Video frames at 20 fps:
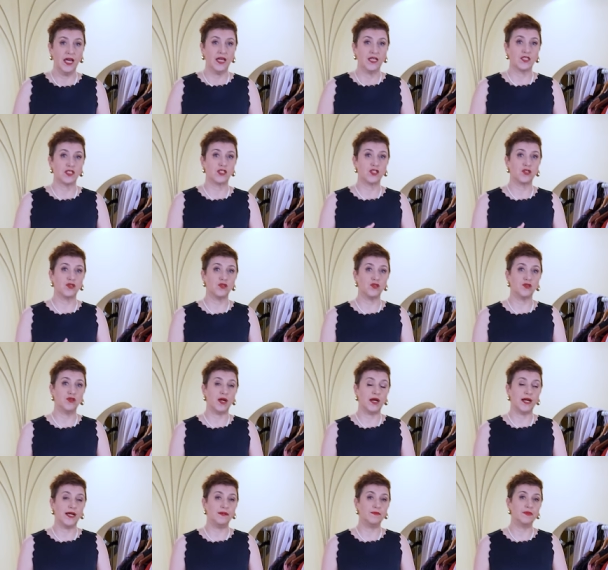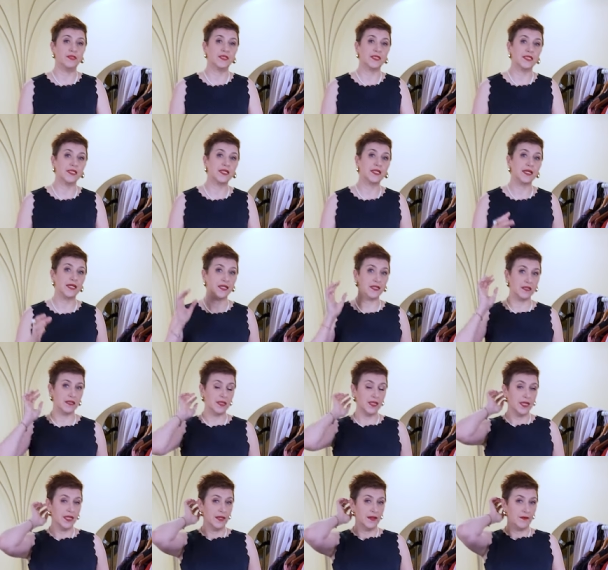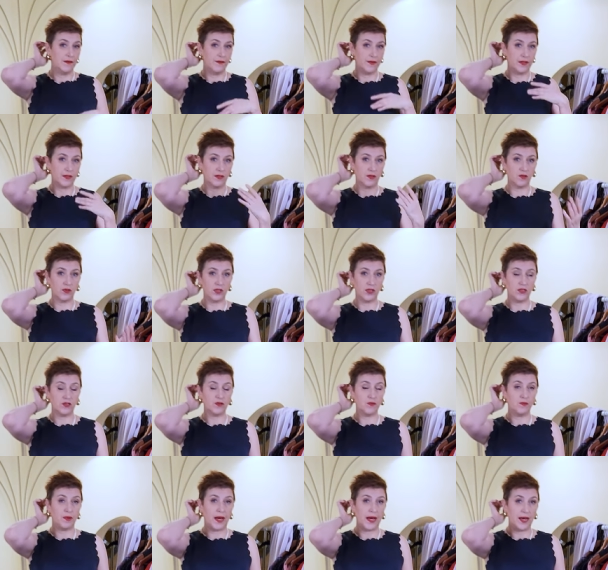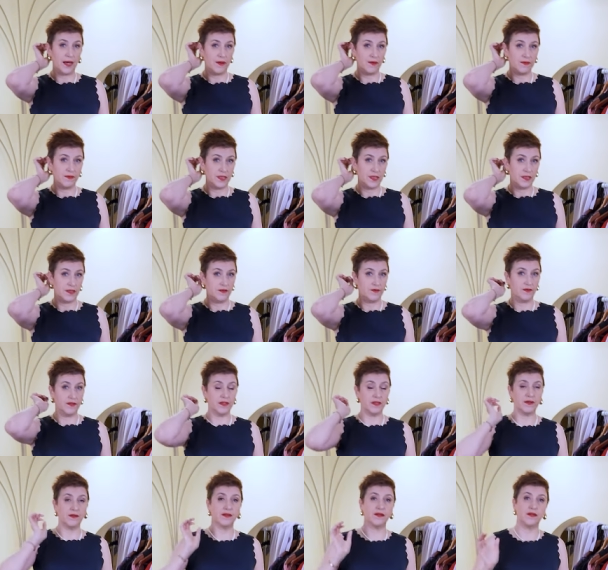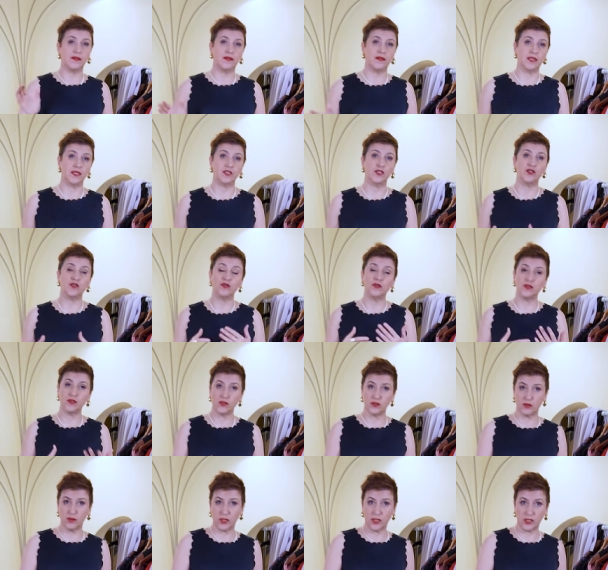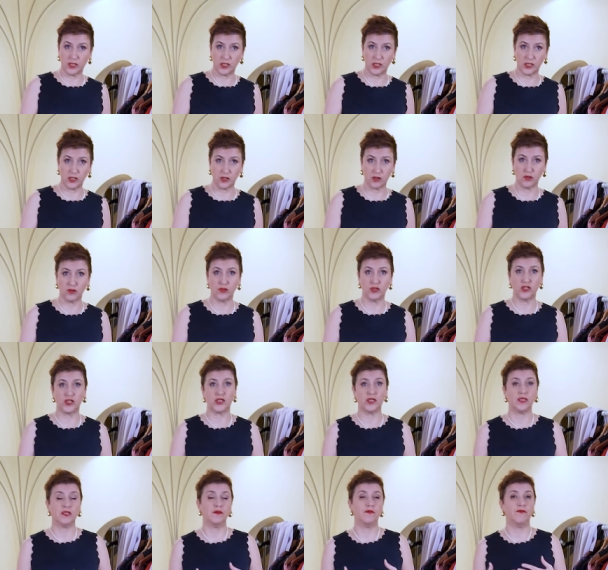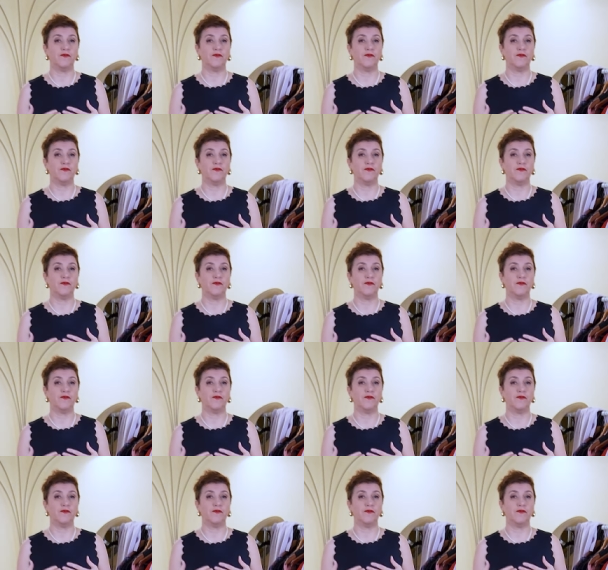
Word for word: So I'm thinking we're going to buy, uh, we'll return to this cruise ship.